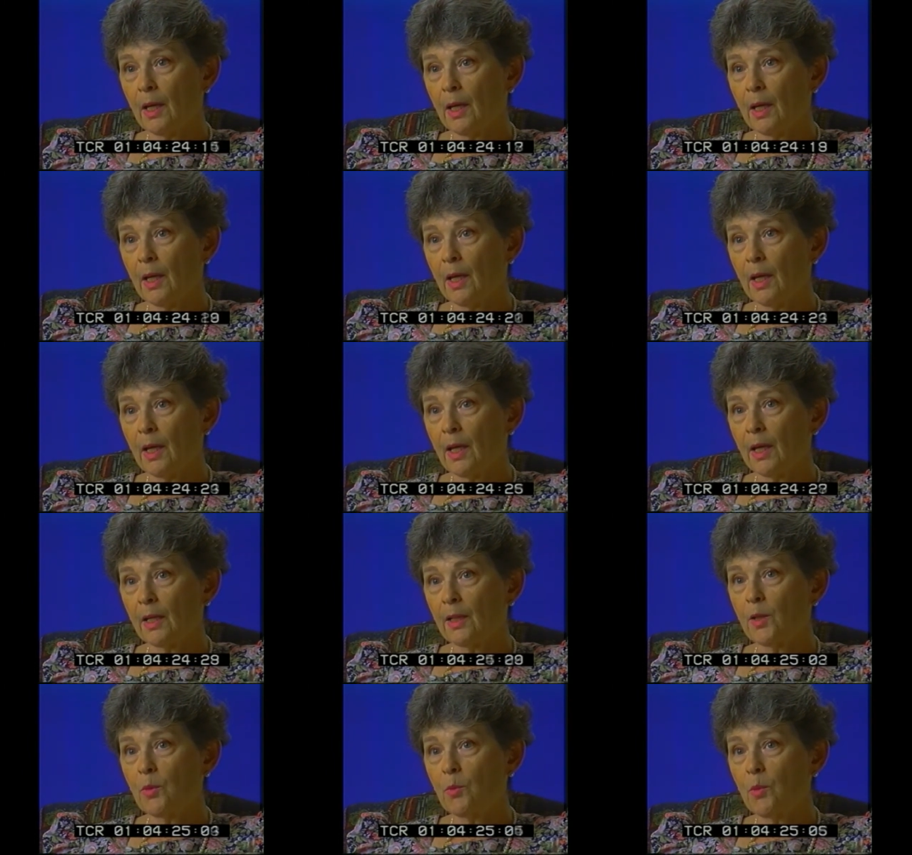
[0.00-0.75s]
And
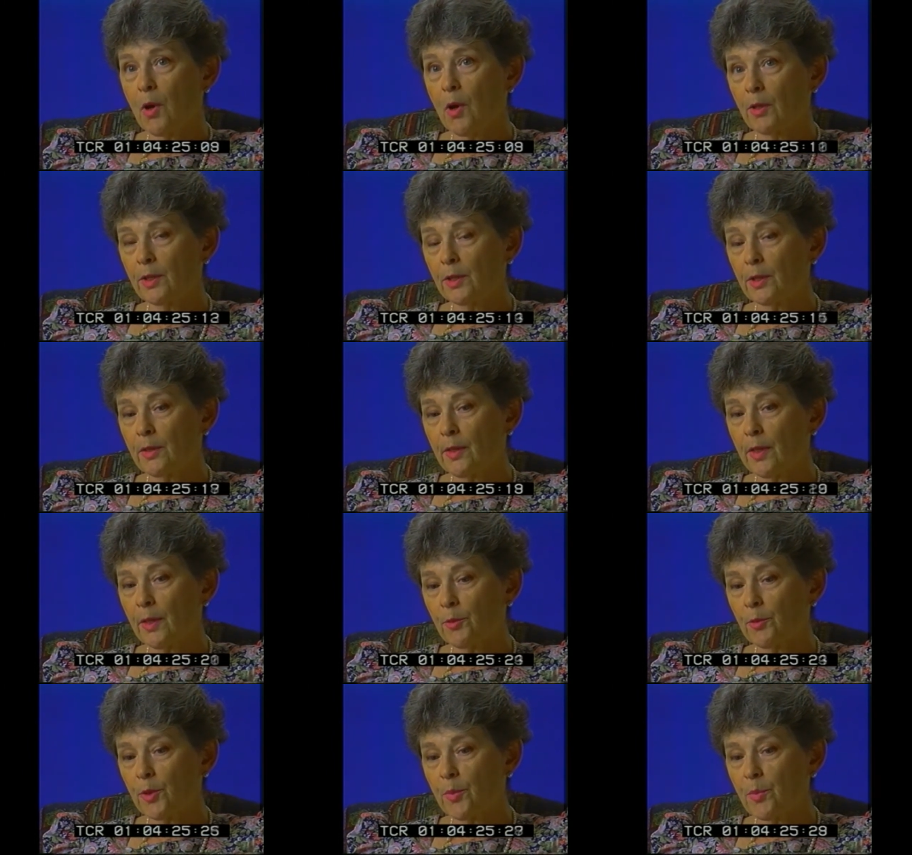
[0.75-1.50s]
he walked into
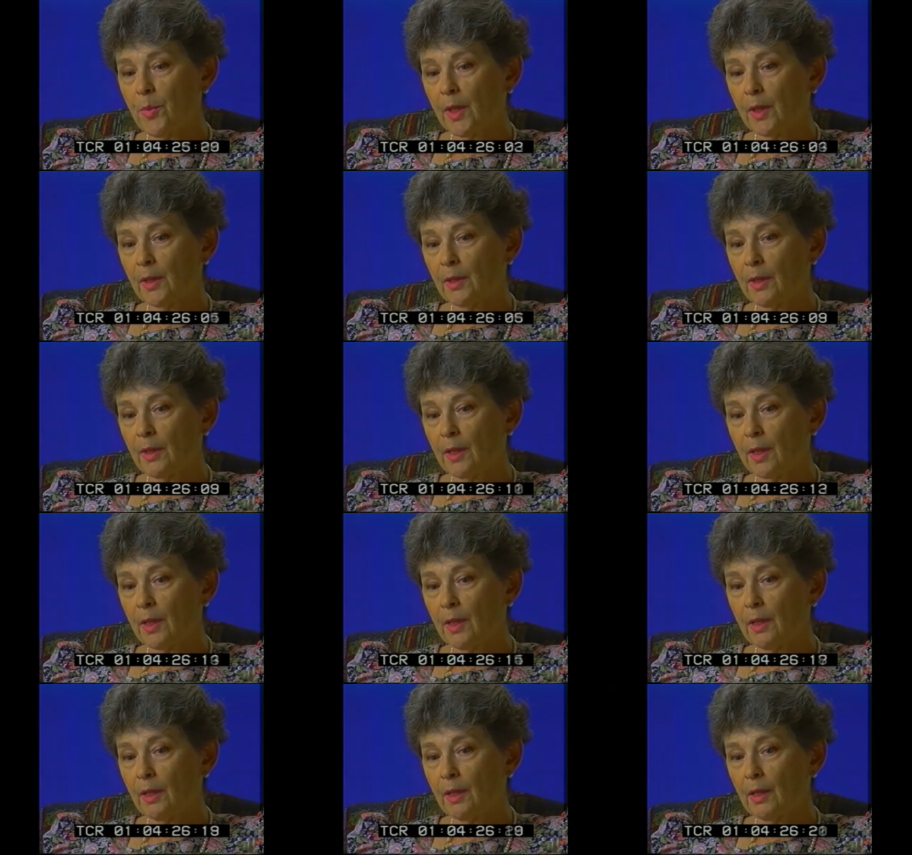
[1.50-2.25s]
that room that
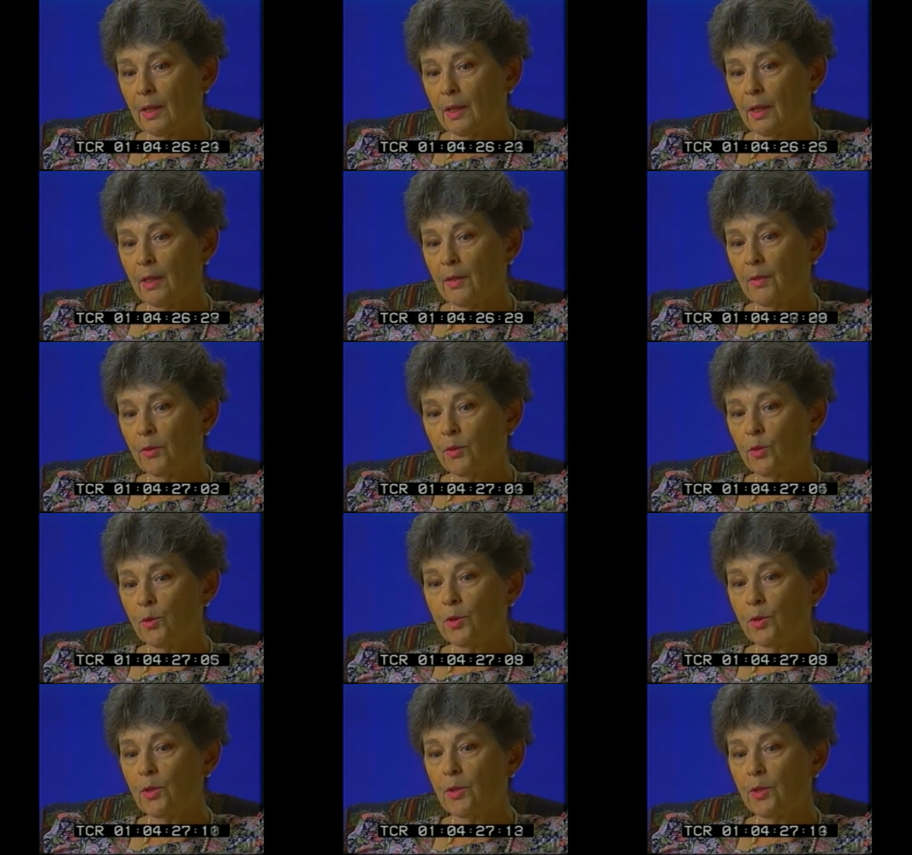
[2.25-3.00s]
day, and you
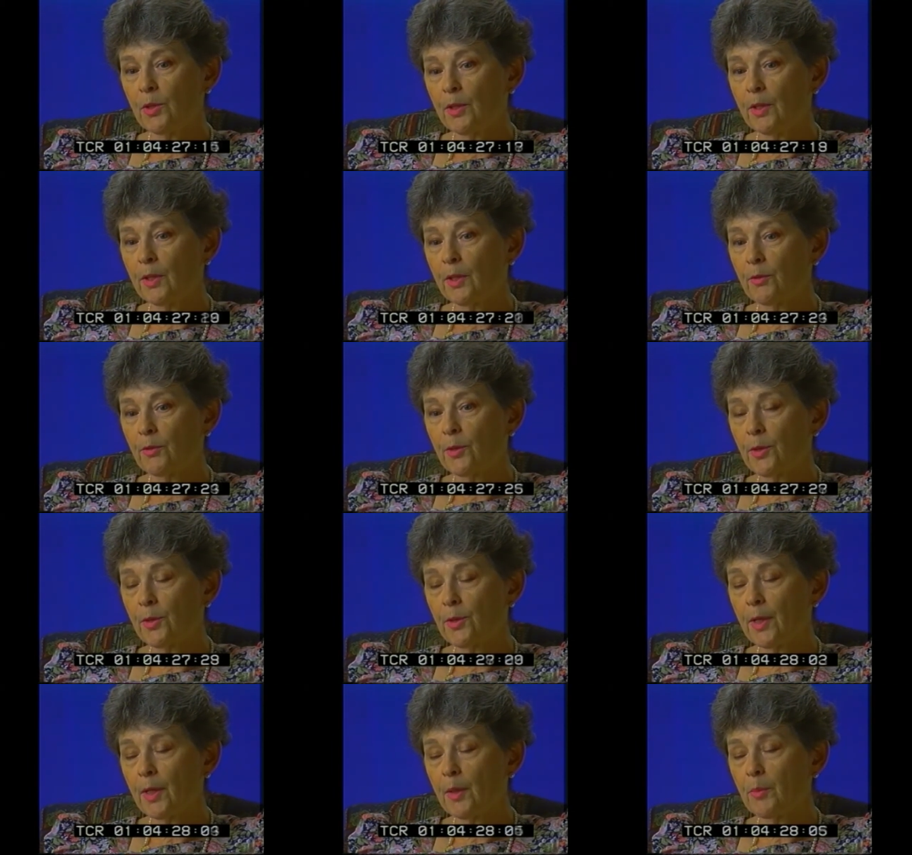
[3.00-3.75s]
could have
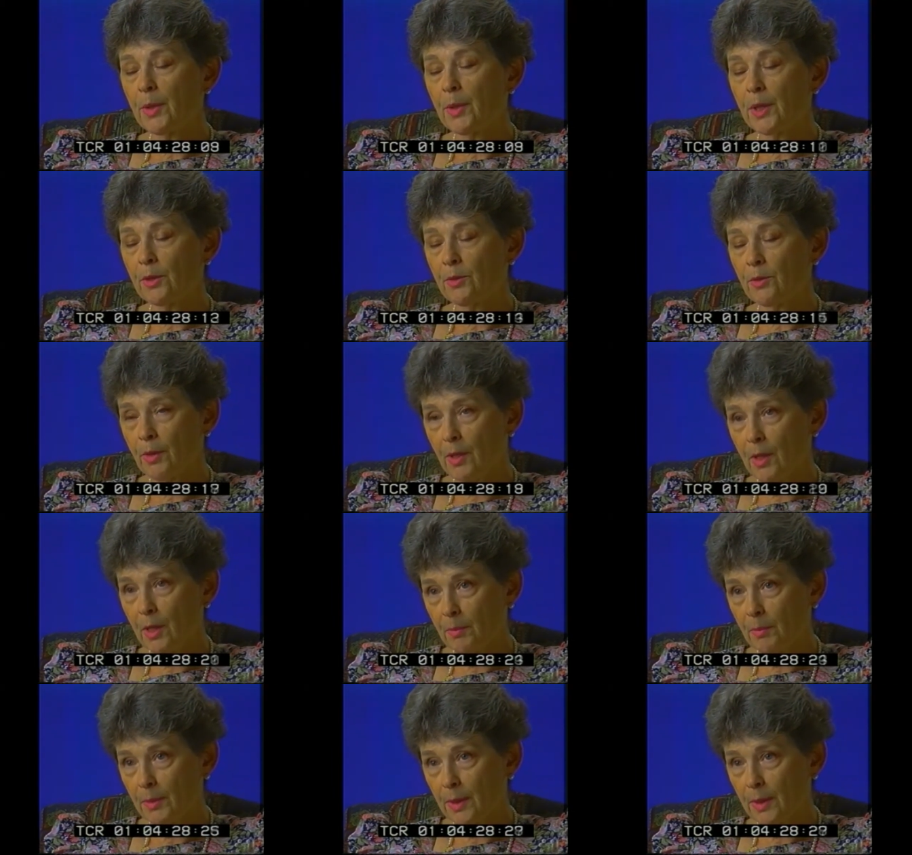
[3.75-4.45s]
heard a pin drop.